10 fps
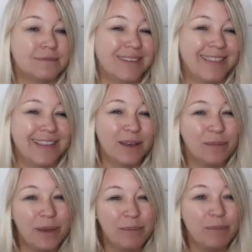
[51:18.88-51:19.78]
I think it
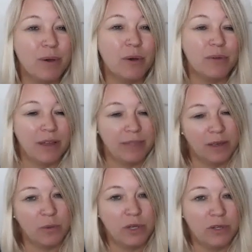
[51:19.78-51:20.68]
might be both. I
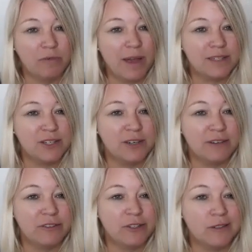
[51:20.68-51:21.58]
think when you've mastered
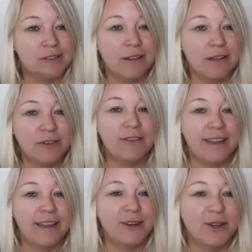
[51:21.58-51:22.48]
it for yourself, you're
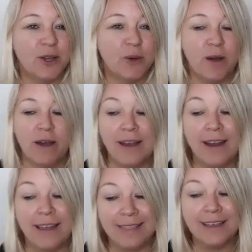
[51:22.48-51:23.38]
then going to go on.
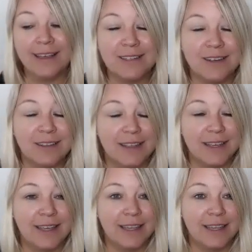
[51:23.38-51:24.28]
And I think it's going to
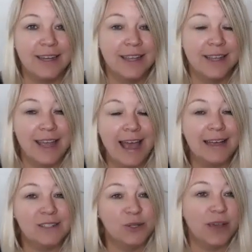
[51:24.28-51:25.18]
link in
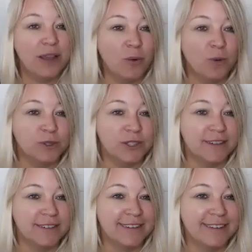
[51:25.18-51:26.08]
as you get older.
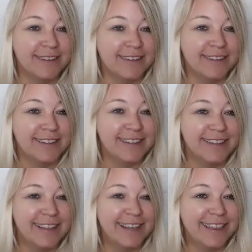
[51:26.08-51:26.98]

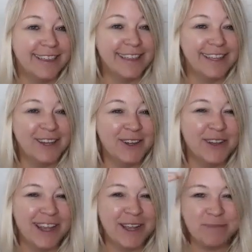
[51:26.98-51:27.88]
Like, you
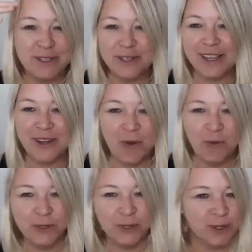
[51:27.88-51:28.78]
know, I picture like an
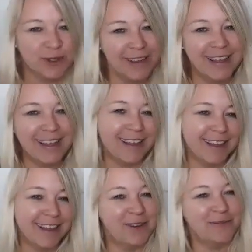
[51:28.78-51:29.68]
older, like
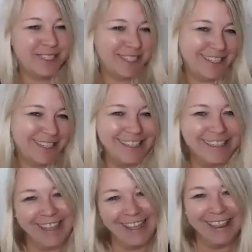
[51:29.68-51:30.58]
kind of
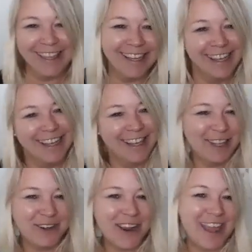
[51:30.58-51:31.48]
witchy, like the
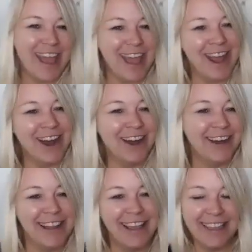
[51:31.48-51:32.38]
gray hair
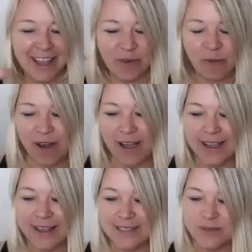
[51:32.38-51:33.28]
and that like
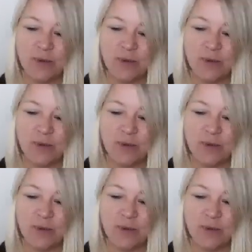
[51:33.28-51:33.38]
wise